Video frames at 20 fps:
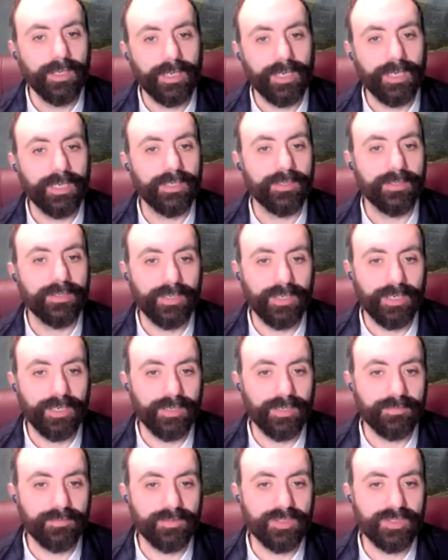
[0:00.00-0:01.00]
and
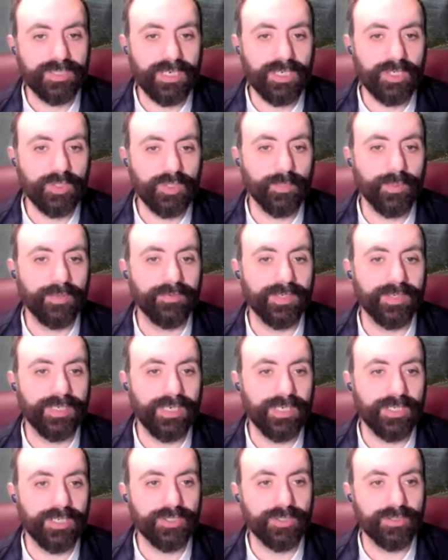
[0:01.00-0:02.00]
stage
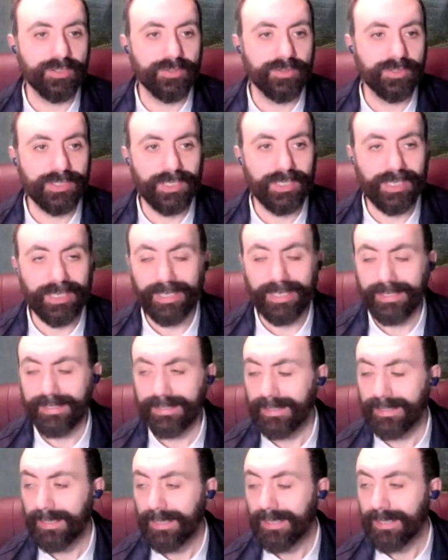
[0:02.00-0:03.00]
provocations
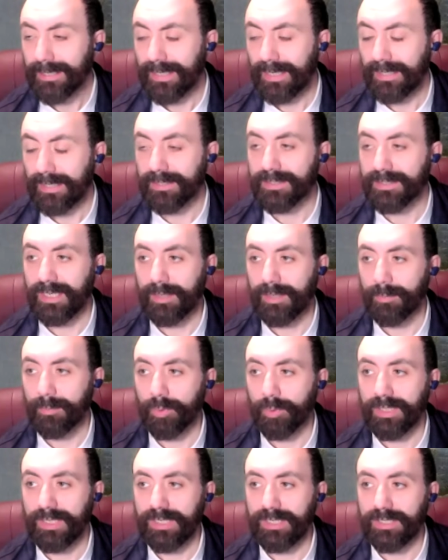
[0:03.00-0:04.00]
and get the
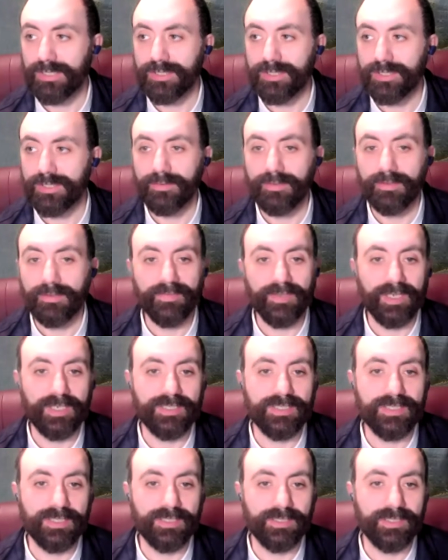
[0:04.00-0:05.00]
Taiwanese to do the
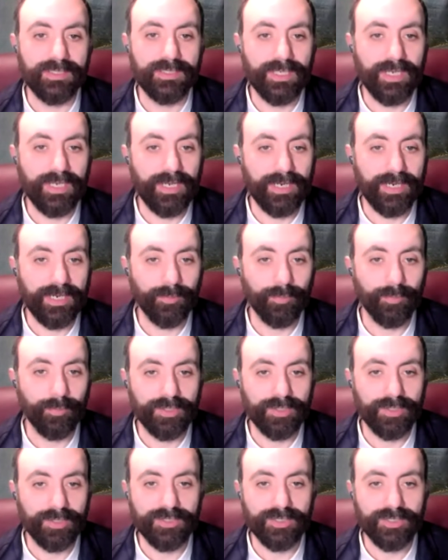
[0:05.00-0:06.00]
fighting and the dying,
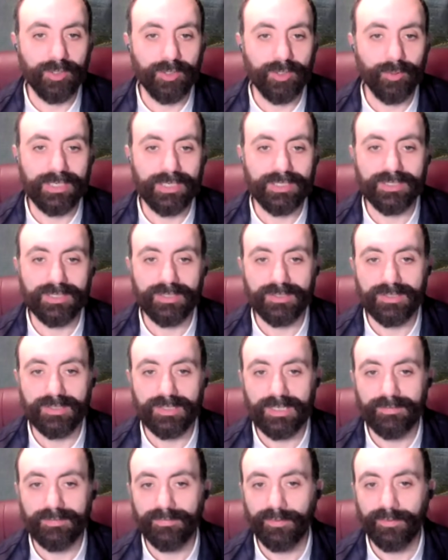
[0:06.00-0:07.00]
whilst the US does
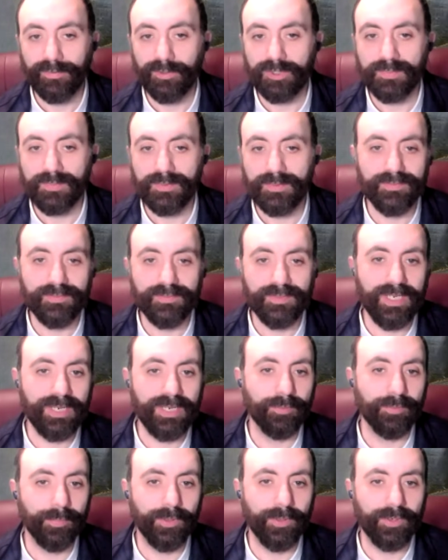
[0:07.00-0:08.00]
the enforcement of a
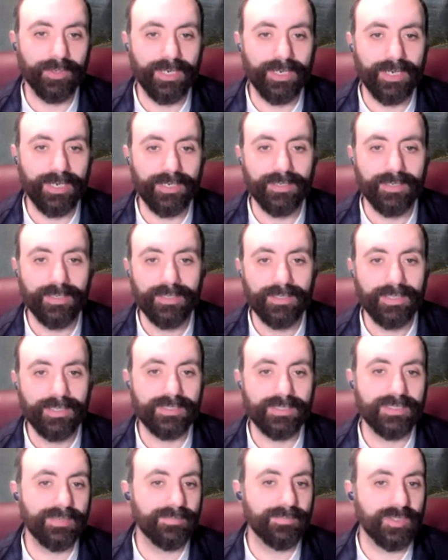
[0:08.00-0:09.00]
naval blockade.
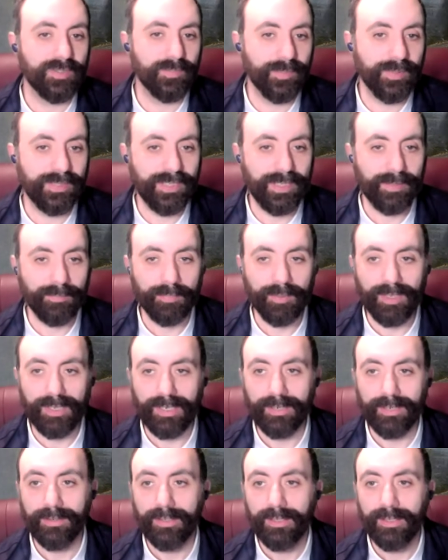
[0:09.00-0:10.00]
That seems to be their
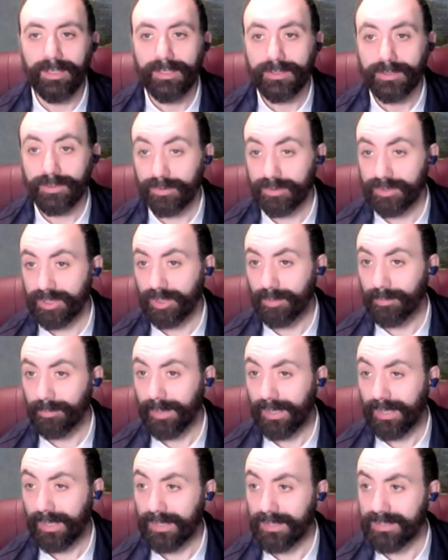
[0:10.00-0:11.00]
plan. It's also
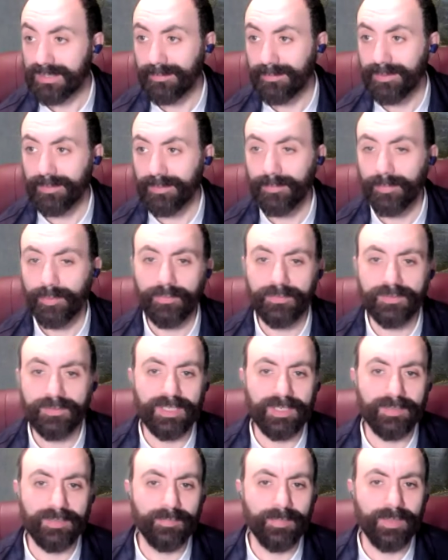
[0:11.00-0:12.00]
behind some of the
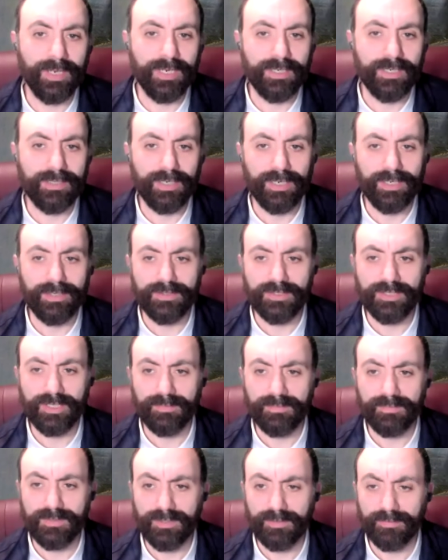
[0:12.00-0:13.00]
moves they made in
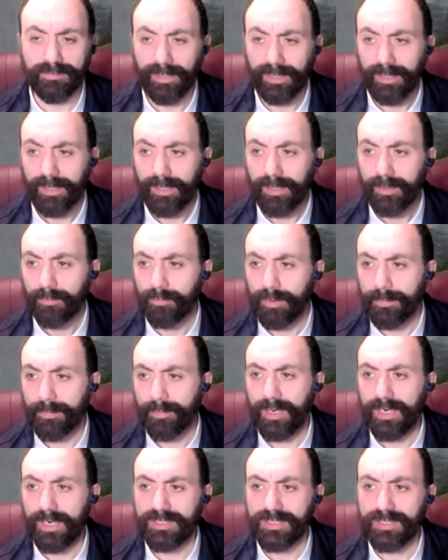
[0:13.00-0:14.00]
terms of
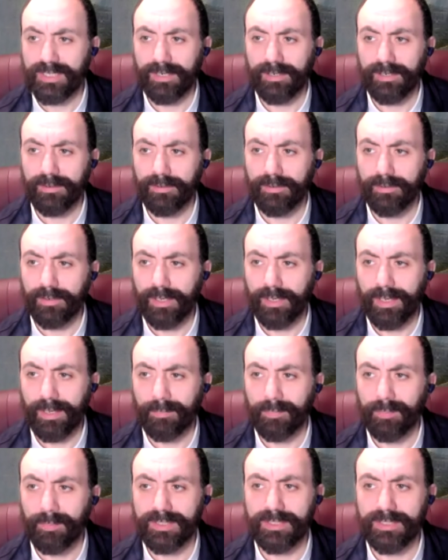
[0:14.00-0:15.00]
repressing
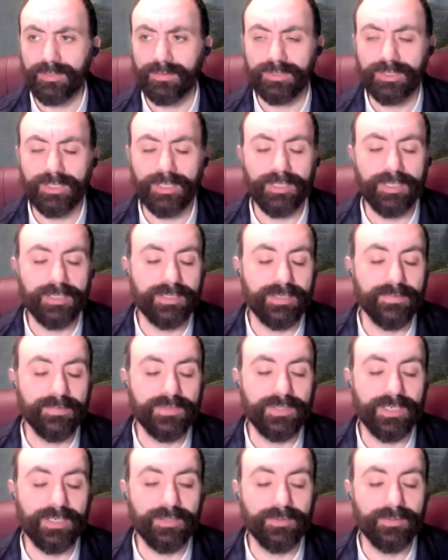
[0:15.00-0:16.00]
political
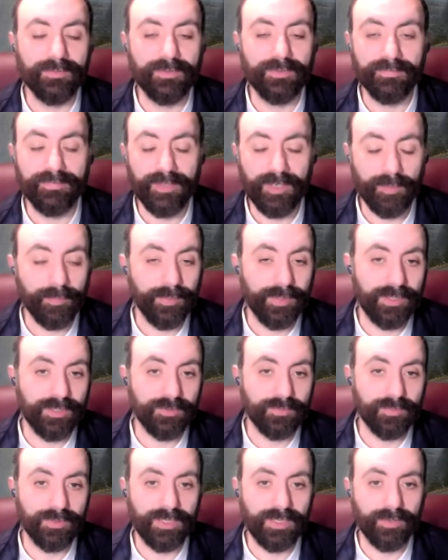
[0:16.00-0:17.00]
alternatives in the
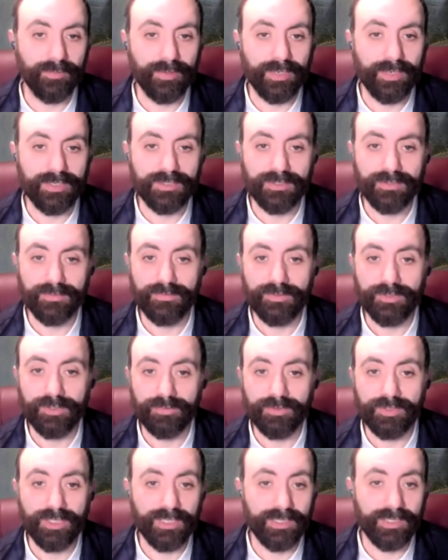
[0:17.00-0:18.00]
Philippines with the arrest of
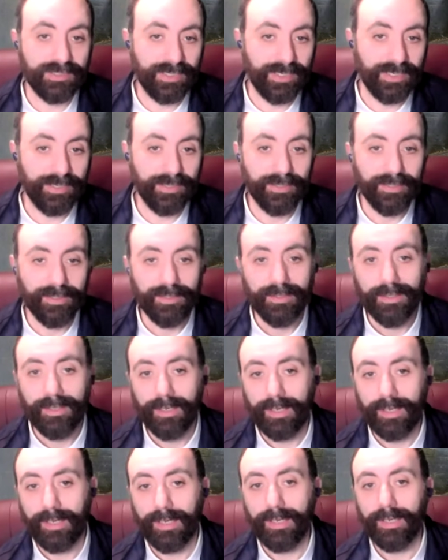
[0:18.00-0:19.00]
Duterte
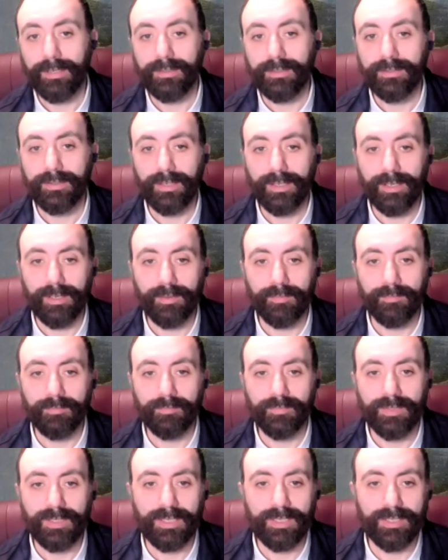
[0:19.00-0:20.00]
and
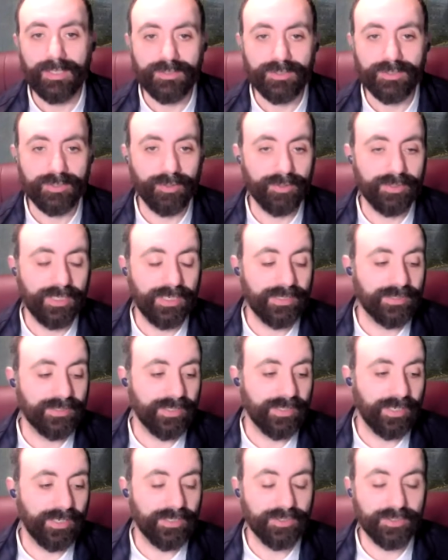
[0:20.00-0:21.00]
the
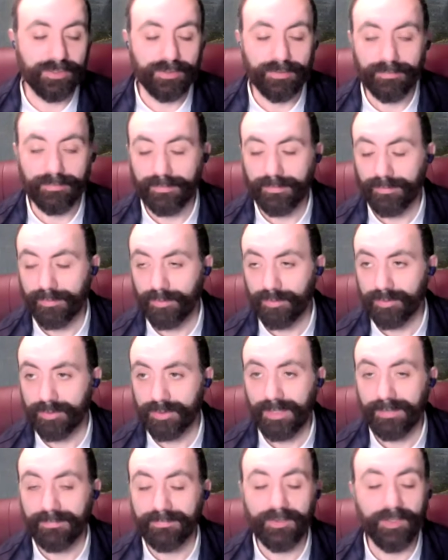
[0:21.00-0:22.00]
installation of
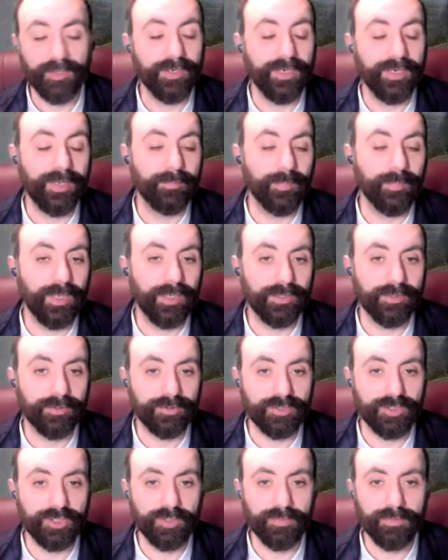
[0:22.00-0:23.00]
course, Ferdinand
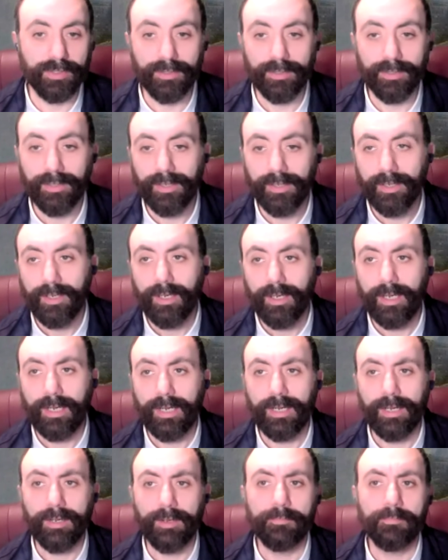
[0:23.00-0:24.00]
Marcos Jr.
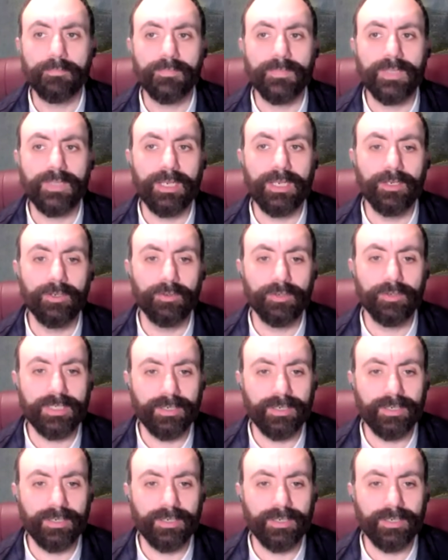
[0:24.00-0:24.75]
They're